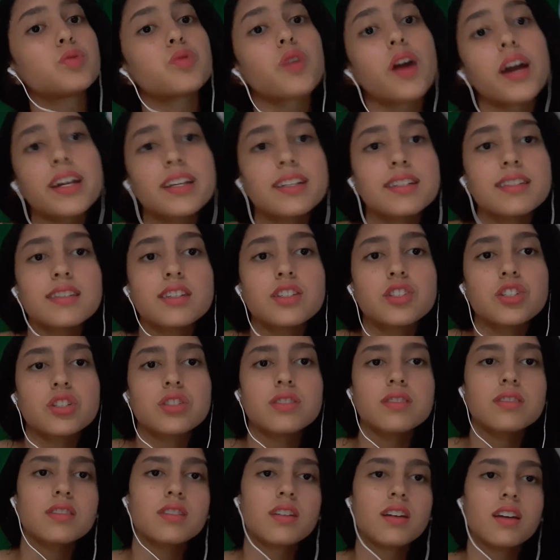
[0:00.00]
right
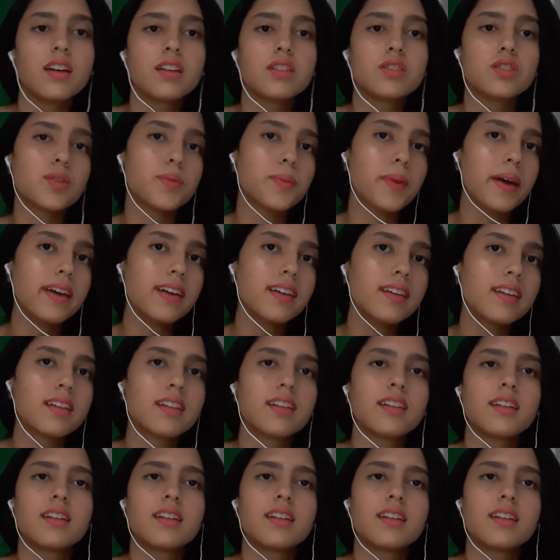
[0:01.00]
decision to make.